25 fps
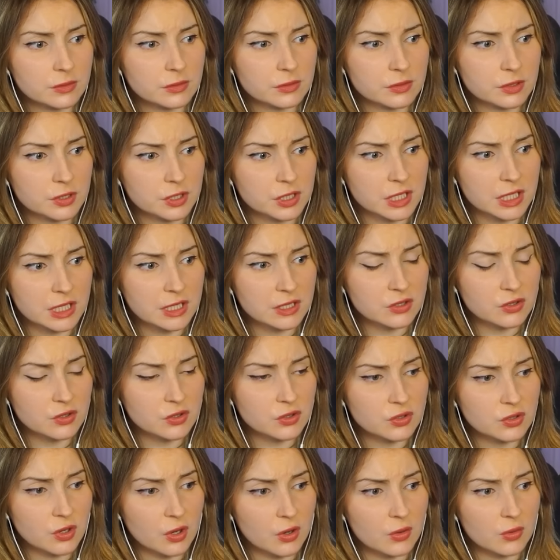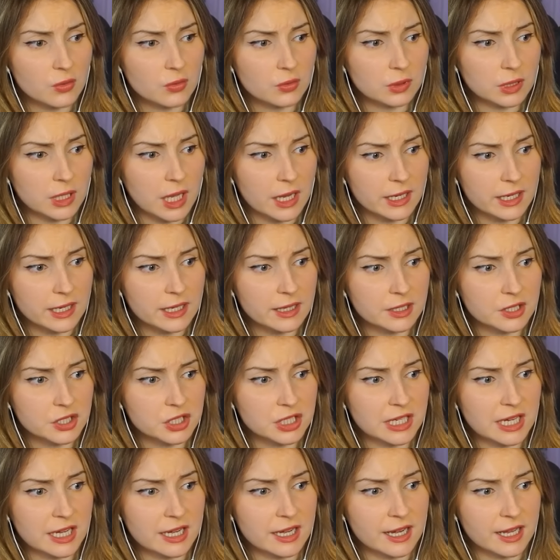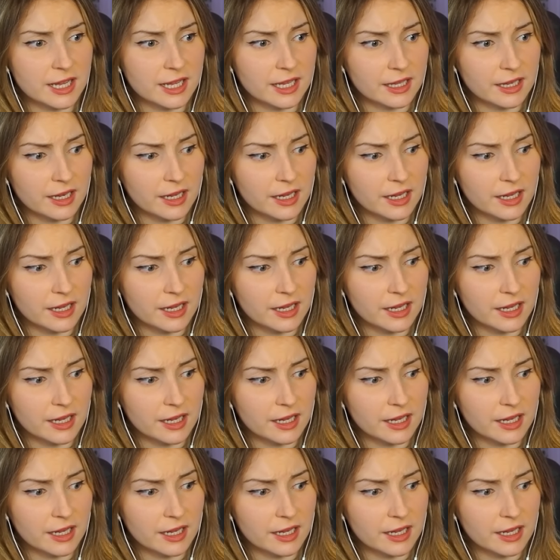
She's so lucky that she didn't hit